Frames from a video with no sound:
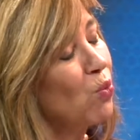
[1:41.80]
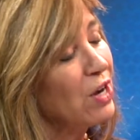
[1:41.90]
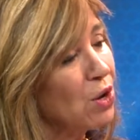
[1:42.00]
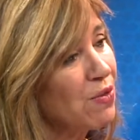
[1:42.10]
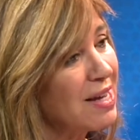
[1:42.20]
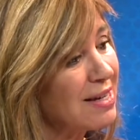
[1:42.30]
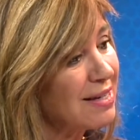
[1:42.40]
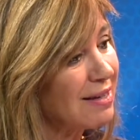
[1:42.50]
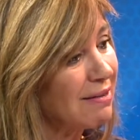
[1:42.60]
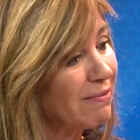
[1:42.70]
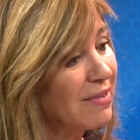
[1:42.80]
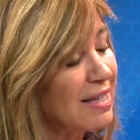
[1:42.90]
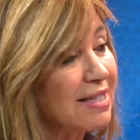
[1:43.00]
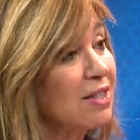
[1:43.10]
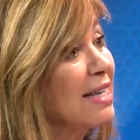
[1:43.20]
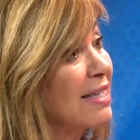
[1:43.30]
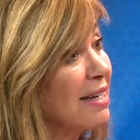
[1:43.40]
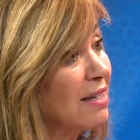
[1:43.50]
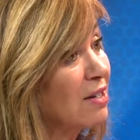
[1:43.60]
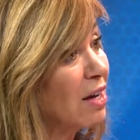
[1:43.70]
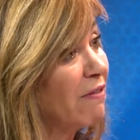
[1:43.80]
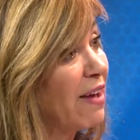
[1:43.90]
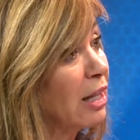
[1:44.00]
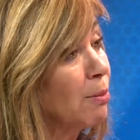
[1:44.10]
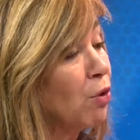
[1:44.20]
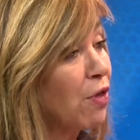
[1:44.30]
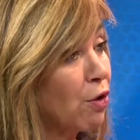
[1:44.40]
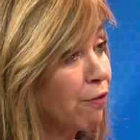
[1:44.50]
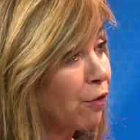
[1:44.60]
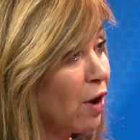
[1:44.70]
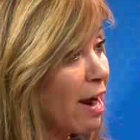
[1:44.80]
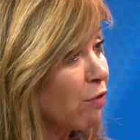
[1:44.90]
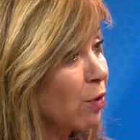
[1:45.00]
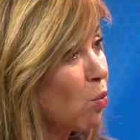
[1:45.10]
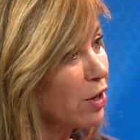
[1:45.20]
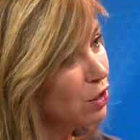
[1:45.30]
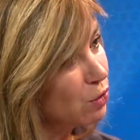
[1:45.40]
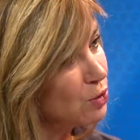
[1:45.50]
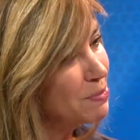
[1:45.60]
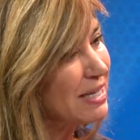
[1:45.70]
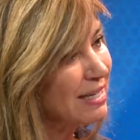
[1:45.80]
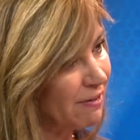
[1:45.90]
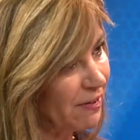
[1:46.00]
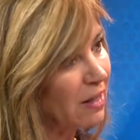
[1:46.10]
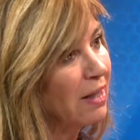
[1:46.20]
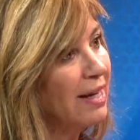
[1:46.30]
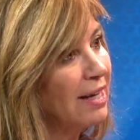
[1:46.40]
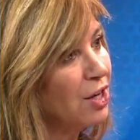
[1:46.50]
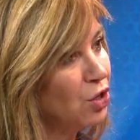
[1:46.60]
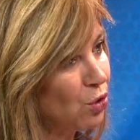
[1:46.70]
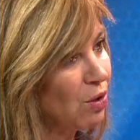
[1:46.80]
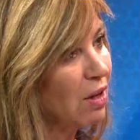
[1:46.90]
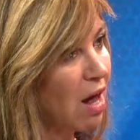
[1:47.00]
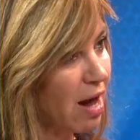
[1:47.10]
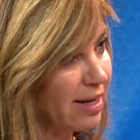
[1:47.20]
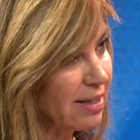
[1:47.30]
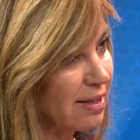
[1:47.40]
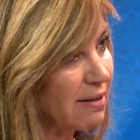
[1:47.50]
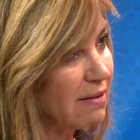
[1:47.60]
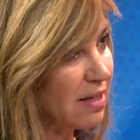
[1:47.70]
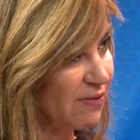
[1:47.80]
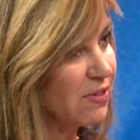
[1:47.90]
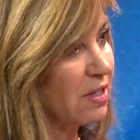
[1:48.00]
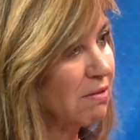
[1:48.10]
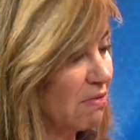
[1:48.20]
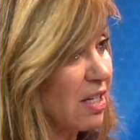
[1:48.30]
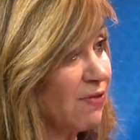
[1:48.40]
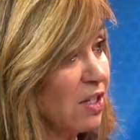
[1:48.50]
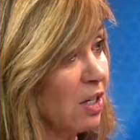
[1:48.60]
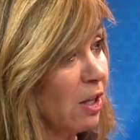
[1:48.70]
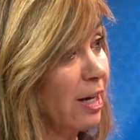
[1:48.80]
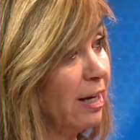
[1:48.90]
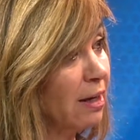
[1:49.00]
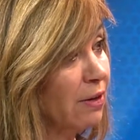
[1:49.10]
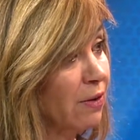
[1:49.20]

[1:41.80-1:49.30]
We know that this isn't available though for everyone. Who specifically can utilize this facility?